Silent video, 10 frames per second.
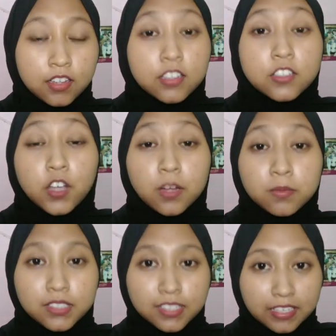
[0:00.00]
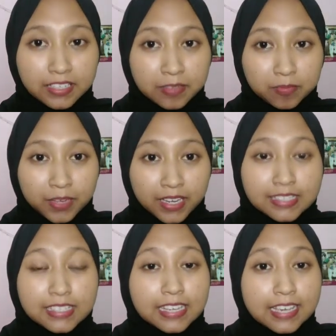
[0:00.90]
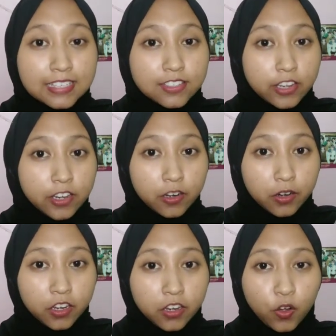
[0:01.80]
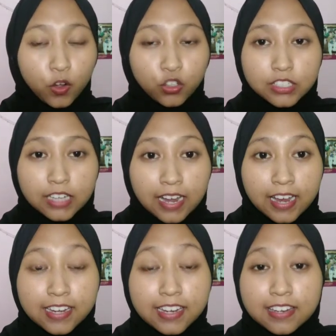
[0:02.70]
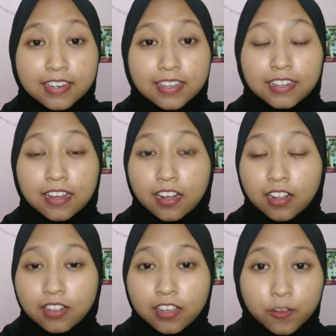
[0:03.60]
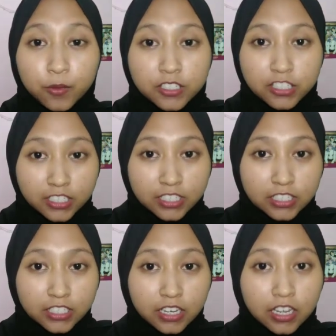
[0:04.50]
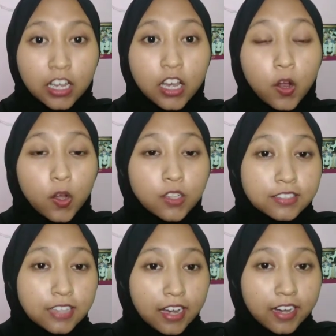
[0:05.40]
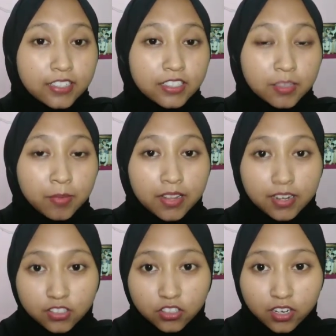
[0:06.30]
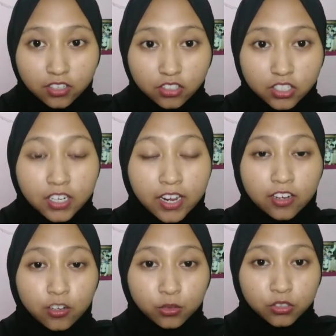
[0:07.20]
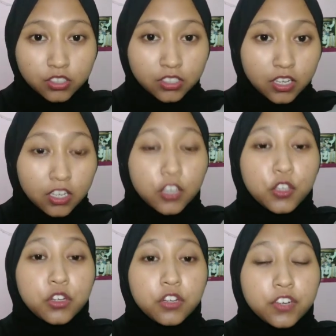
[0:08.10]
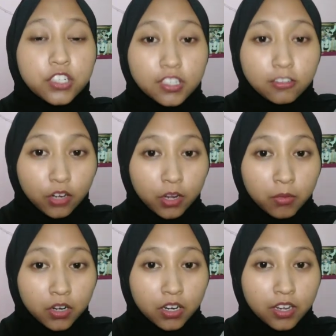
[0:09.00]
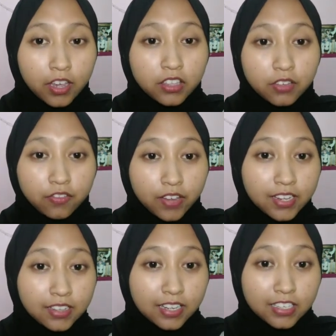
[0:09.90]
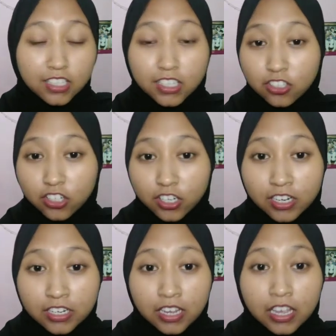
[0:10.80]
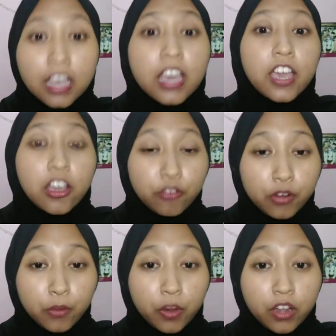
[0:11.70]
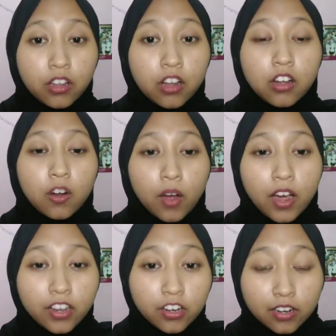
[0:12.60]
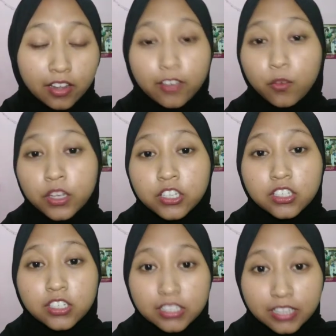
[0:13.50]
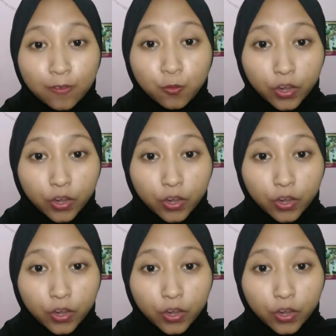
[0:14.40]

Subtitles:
Chomsky based his theory on the idea that all languages contain similar structure and rules, universal grammar, and the fact that children everywhere acquire language the same way.